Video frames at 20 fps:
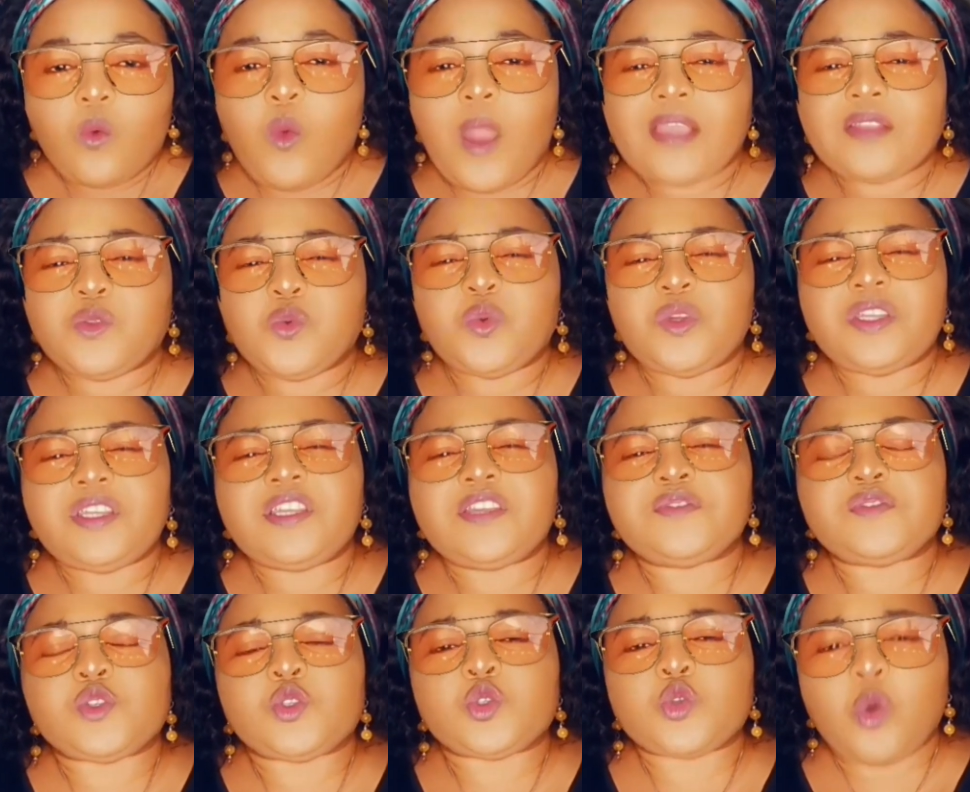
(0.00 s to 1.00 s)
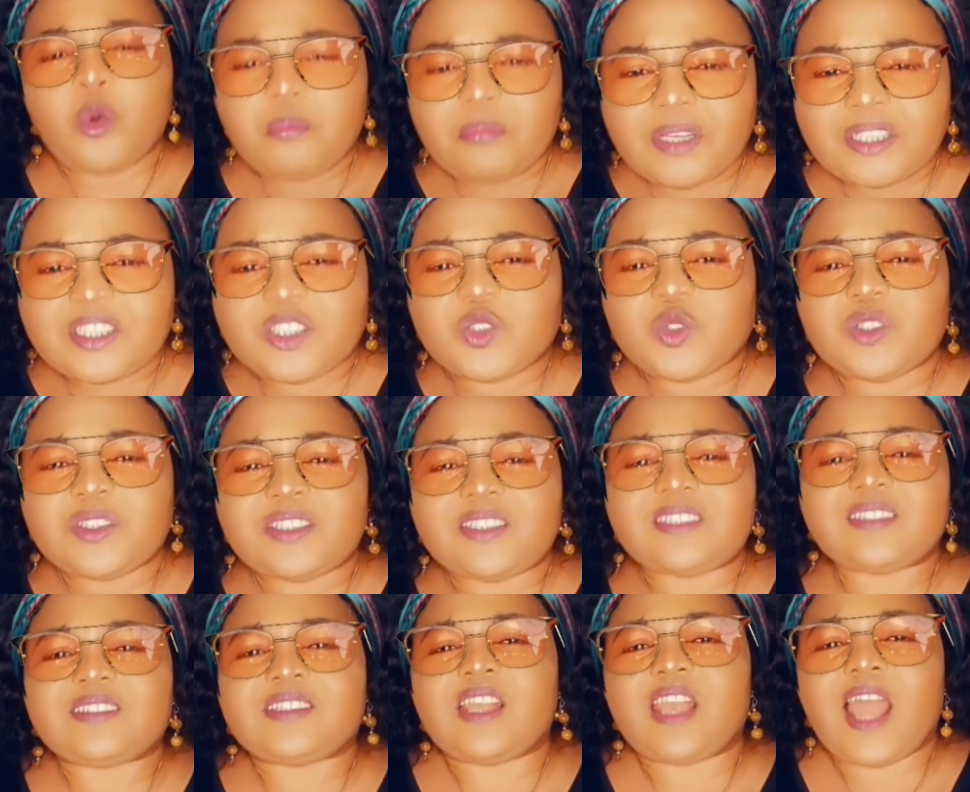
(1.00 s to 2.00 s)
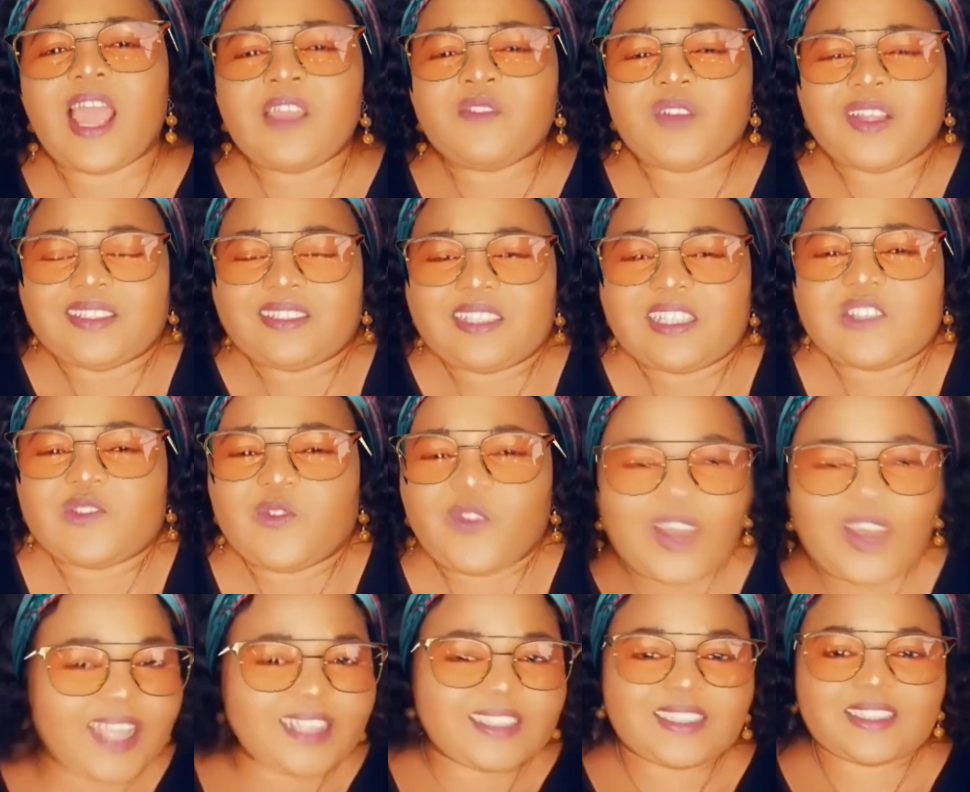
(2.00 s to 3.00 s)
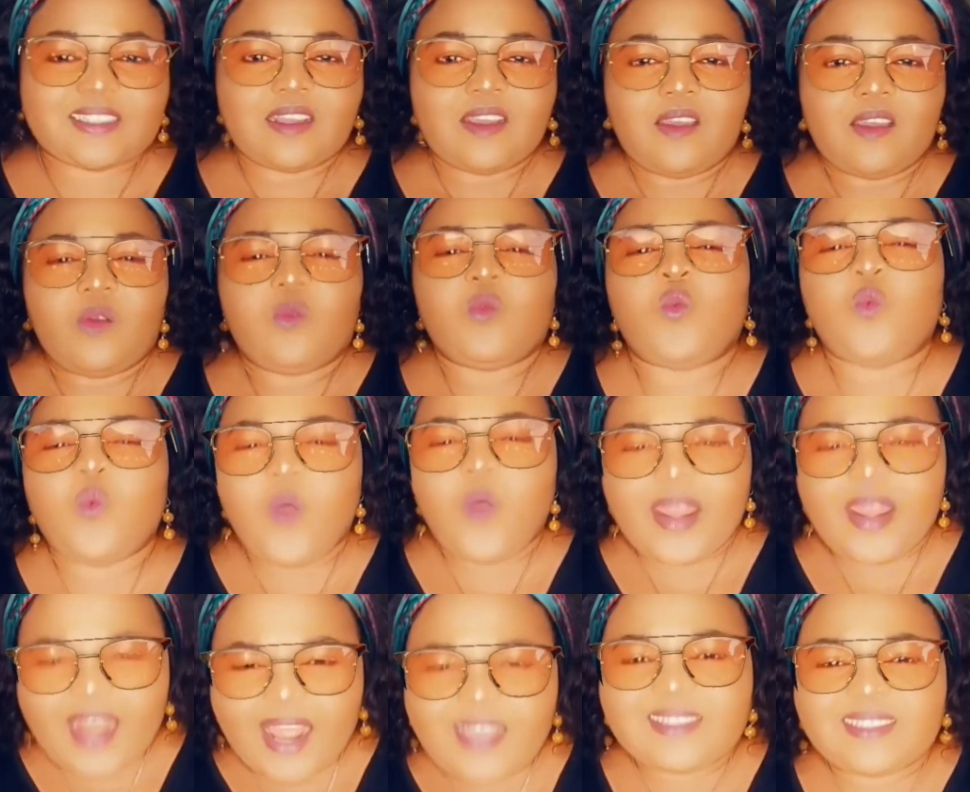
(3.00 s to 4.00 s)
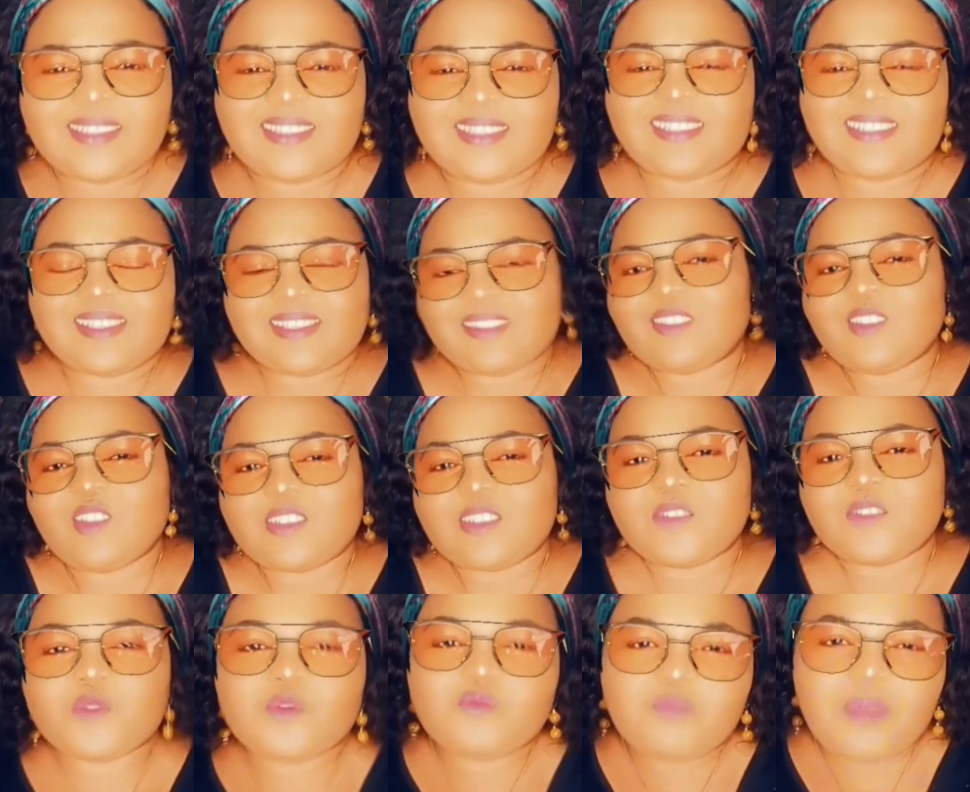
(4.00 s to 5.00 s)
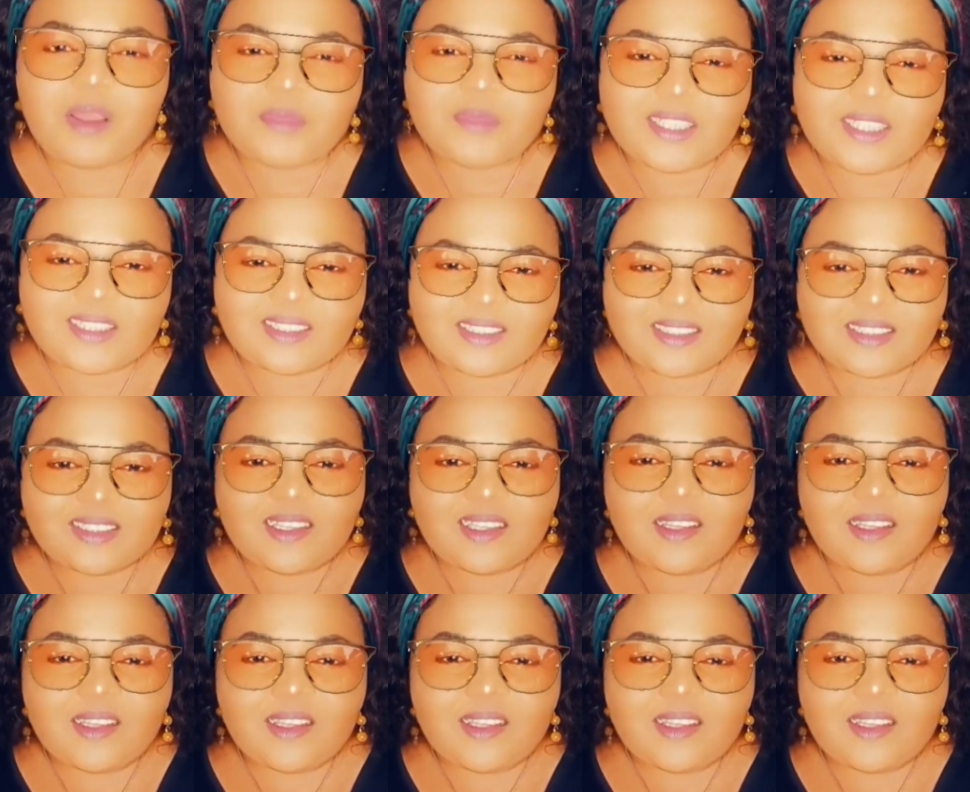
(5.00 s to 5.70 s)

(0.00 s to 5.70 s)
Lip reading: Why do we give so much to this life and this flesh, whereas it's not even permanent?